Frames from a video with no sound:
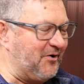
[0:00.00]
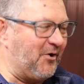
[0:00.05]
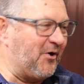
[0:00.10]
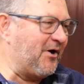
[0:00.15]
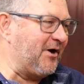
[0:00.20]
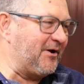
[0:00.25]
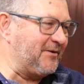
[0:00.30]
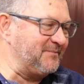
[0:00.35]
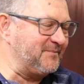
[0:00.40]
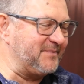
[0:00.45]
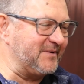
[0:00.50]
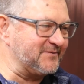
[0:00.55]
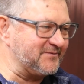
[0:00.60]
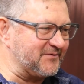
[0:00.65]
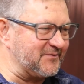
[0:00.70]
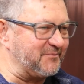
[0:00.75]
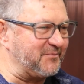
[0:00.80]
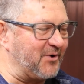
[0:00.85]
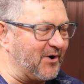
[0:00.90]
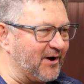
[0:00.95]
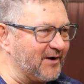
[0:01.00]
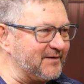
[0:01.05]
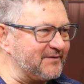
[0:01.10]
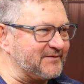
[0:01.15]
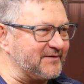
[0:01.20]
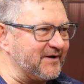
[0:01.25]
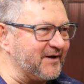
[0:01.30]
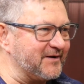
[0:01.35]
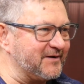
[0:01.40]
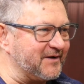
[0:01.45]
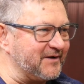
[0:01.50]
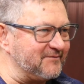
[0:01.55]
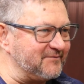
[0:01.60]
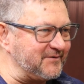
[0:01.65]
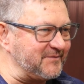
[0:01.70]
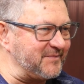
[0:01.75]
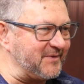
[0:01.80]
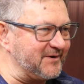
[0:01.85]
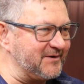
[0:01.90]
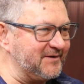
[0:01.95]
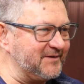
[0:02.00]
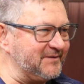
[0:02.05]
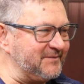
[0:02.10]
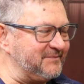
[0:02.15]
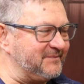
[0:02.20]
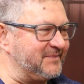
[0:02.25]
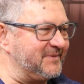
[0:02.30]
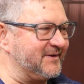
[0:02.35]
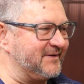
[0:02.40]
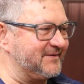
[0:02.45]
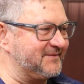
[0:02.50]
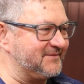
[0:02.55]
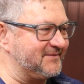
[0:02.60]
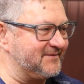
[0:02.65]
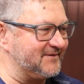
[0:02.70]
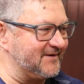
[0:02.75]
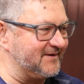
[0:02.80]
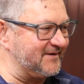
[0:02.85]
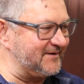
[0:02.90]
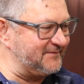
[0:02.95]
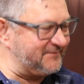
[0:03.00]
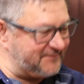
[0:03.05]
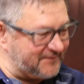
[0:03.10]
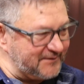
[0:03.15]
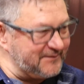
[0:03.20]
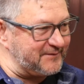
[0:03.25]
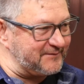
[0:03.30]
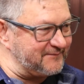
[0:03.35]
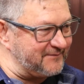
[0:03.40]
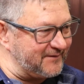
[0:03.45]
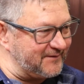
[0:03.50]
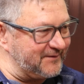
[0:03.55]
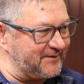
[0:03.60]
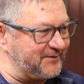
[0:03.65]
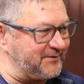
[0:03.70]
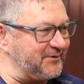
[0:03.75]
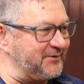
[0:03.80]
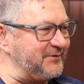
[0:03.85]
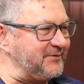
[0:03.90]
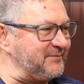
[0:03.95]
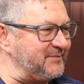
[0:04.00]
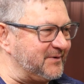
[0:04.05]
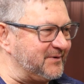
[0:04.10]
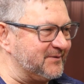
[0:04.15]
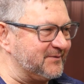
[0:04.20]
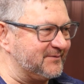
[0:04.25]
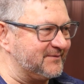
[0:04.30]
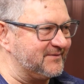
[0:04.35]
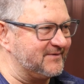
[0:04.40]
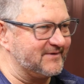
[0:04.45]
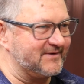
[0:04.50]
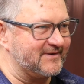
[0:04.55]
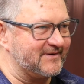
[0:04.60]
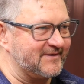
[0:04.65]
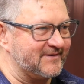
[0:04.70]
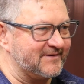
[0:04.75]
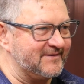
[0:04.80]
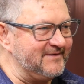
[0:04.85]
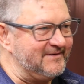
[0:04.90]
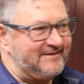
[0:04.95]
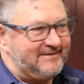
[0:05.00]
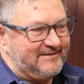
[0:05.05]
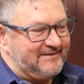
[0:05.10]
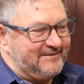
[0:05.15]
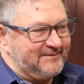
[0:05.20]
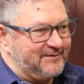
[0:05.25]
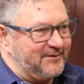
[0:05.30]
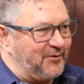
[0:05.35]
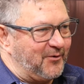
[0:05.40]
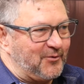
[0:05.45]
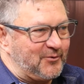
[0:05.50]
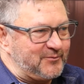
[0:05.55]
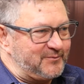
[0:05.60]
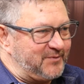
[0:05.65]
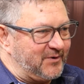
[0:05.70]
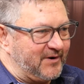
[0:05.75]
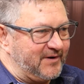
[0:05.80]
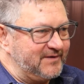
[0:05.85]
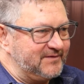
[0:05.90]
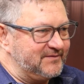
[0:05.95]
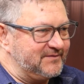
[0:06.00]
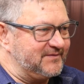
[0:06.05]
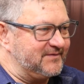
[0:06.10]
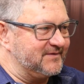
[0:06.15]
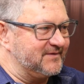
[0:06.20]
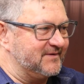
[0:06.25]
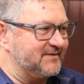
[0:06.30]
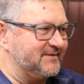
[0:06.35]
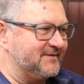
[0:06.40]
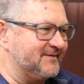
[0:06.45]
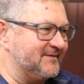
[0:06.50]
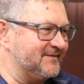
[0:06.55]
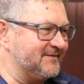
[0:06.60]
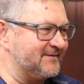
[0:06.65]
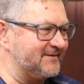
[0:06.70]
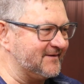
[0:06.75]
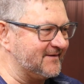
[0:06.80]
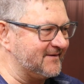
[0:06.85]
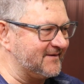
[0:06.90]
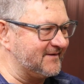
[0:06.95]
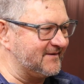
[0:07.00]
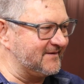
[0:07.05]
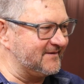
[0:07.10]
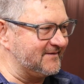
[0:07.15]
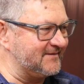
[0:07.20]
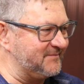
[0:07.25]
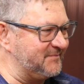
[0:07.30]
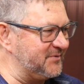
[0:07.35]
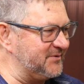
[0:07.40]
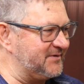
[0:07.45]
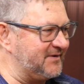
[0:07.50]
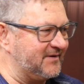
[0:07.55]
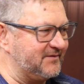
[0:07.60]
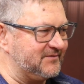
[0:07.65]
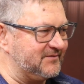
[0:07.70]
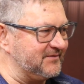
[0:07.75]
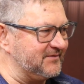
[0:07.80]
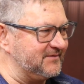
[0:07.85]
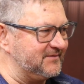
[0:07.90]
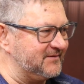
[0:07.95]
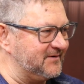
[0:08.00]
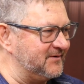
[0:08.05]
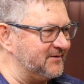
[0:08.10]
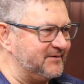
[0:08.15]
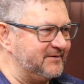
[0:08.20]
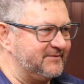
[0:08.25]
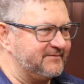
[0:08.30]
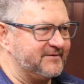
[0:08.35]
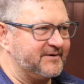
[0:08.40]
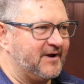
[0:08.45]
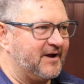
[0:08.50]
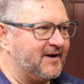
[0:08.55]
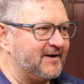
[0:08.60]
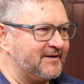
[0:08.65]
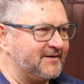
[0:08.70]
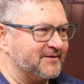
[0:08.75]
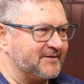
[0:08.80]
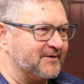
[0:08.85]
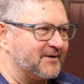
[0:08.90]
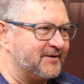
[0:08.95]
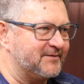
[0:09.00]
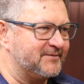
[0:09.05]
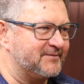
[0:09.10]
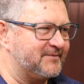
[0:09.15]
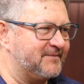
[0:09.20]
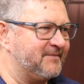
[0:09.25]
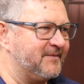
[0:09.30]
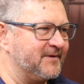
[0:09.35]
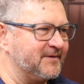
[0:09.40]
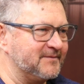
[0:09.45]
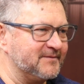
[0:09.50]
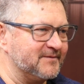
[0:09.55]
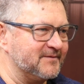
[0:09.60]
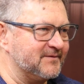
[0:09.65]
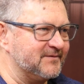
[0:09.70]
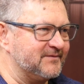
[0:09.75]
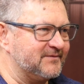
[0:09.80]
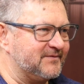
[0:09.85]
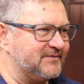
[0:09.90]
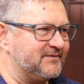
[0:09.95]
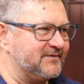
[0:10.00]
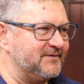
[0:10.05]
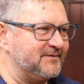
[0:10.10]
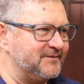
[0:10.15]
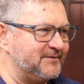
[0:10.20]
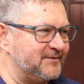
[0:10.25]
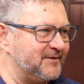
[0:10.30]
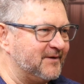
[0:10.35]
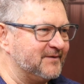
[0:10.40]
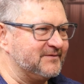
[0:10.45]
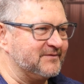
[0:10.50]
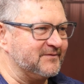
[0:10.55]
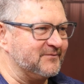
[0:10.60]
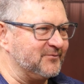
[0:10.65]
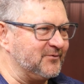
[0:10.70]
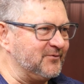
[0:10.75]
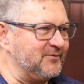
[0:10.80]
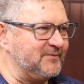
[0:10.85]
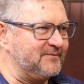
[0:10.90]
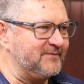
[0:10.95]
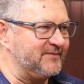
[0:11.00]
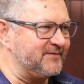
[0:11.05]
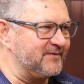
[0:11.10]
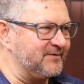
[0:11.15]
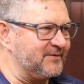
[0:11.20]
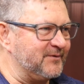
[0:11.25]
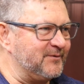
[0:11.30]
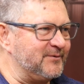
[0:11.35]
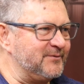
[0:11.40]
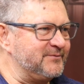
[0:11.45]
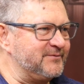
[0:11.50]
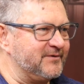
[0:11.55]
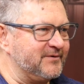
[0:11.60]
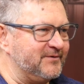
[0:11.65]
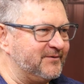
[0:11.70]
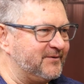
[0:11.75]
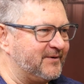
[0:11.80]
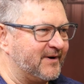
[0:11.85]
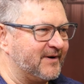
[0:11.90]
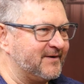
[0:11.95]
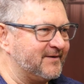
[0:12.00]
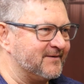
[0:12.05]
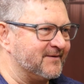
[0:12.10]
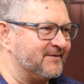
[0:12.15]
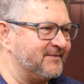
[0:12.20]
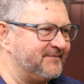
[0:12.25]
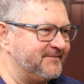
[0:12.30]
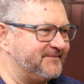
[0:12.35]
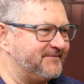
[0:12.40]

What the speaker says: Well, I'm a bit surprised like everybody, but feeling very good about the gold price and the potential to go even higher. I think there's still lots of room for gold to go higher.